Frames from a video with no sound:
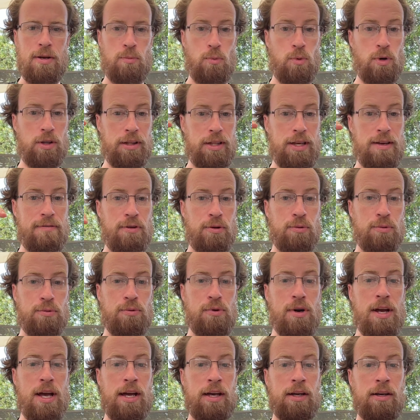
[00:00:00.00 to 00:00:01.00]
will leave a
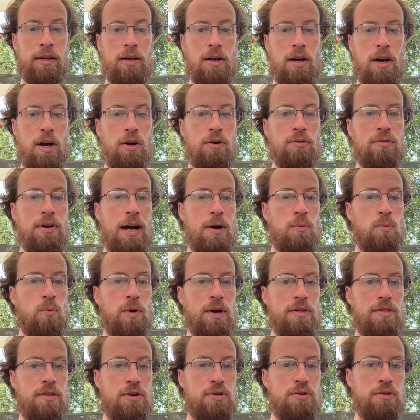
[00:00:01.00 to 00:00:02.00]
ring around
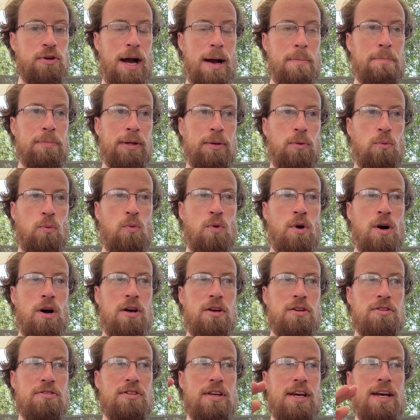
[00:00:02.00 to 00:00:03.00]
where the droplet
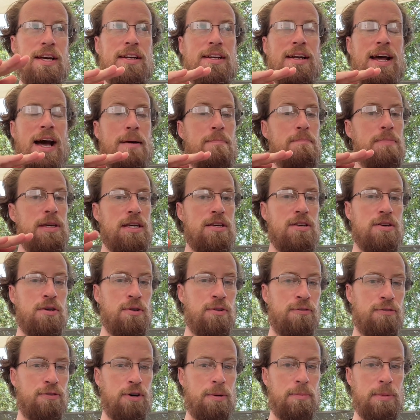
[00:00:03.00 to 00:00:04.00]
was and not be
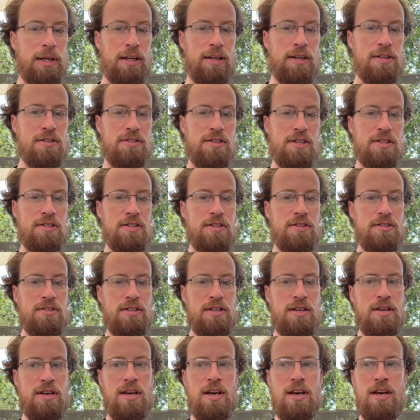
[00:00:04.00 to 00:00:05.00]
uniform in
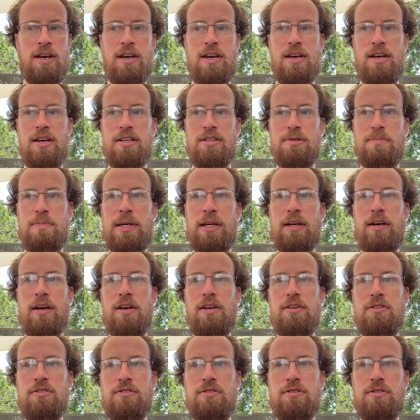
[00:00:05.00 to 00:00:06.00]
consistency, is
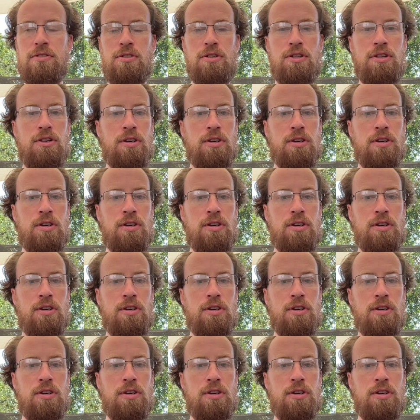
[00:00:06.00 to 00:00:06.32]
because